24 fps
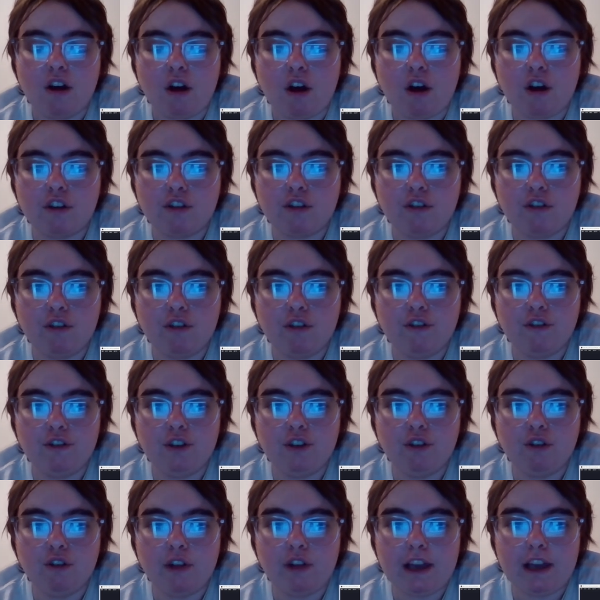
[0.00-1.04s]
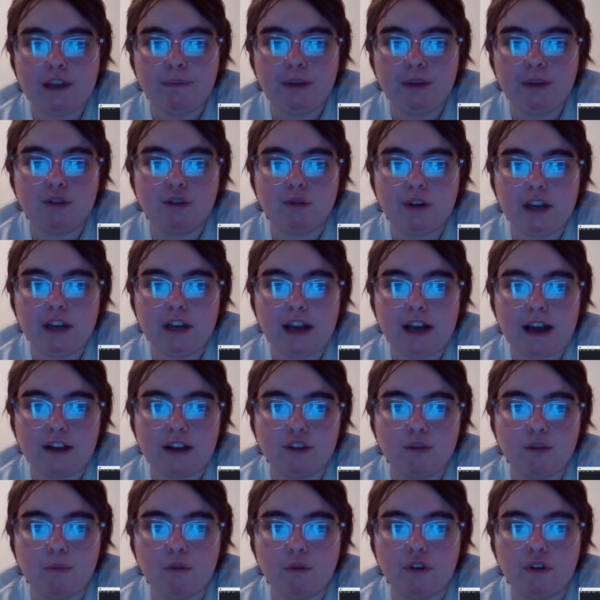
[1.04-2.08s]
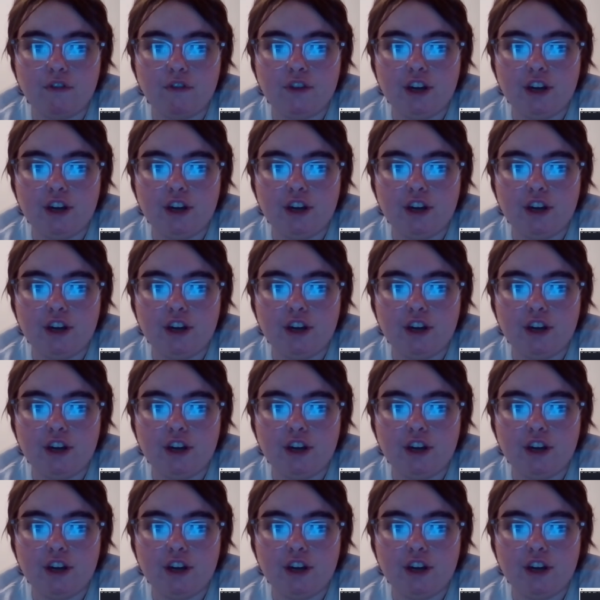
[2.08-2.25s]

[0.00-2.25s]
also, if you like me to react to more